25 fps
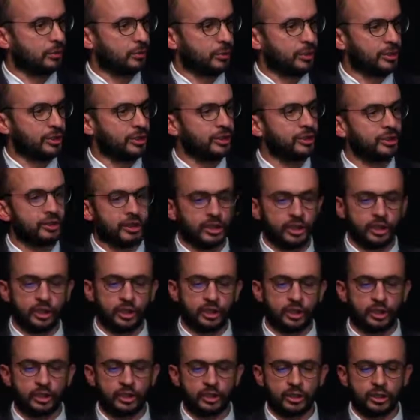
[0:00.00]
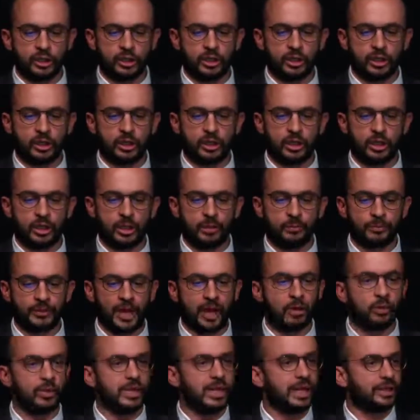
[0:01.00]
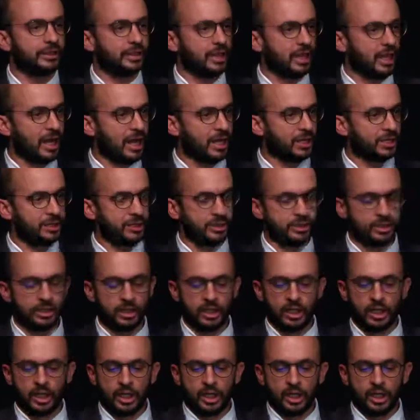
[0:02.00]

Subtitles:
presentation, I will analyze